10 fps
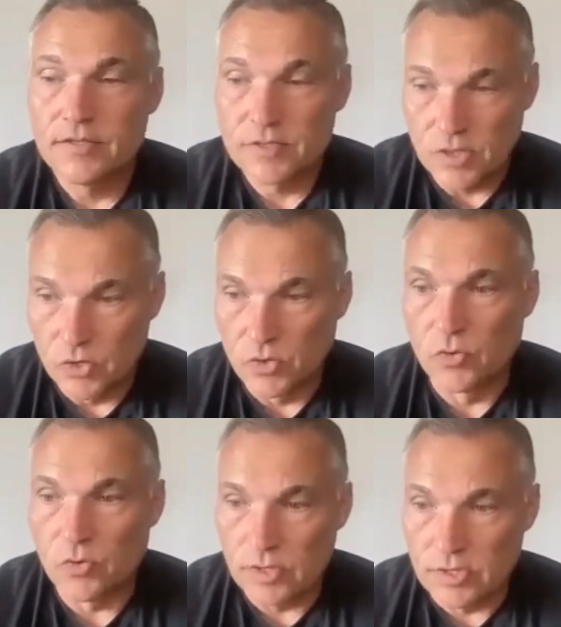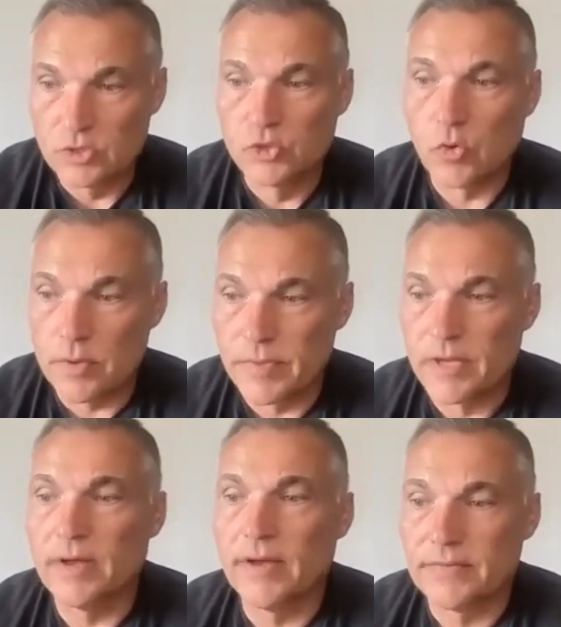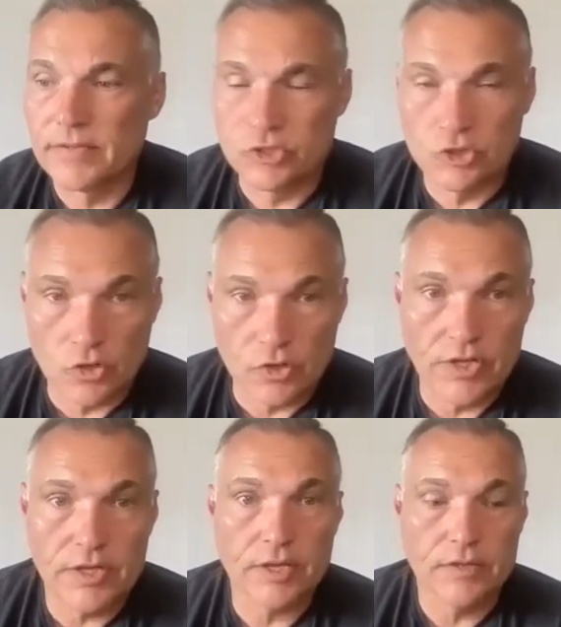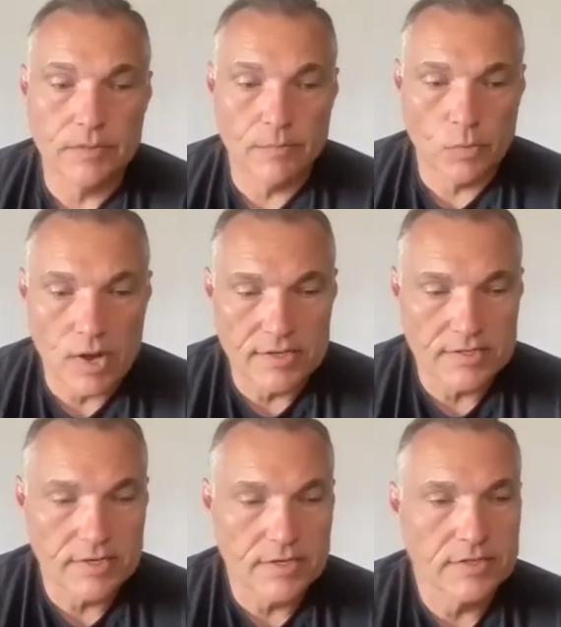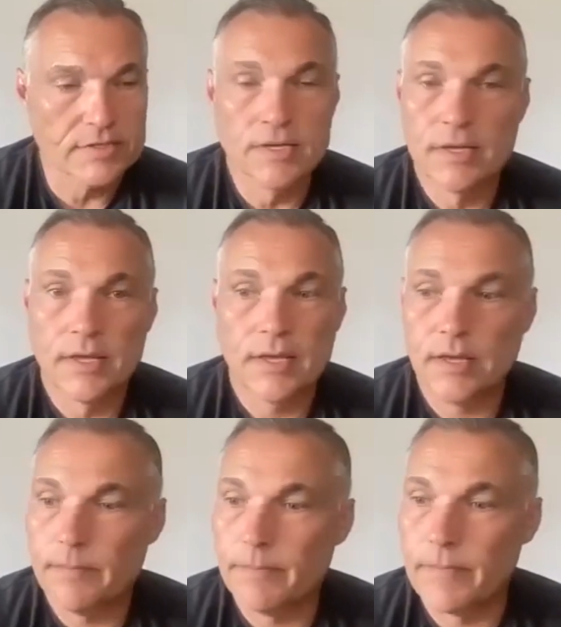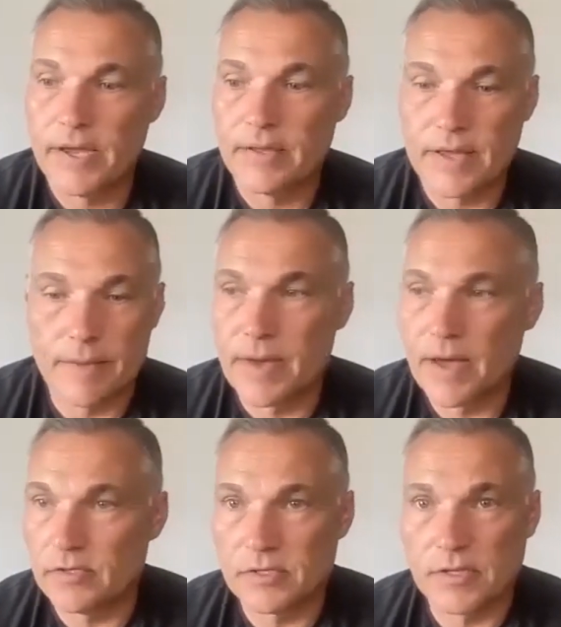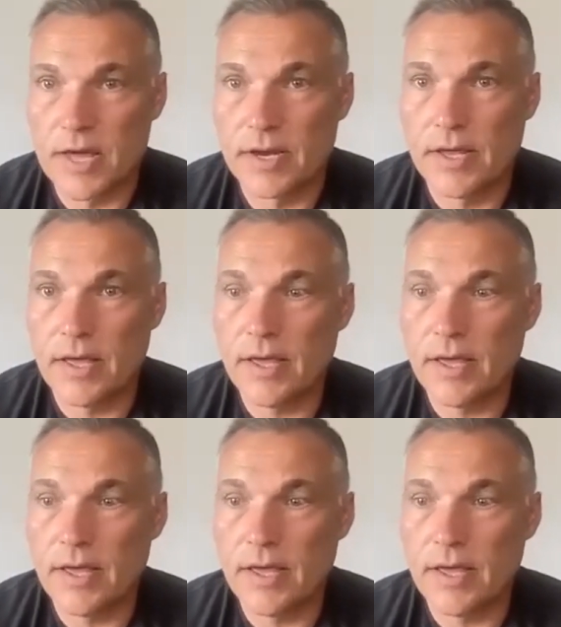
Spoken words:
So enjoyment of the journey and the process, man, that matters a lot.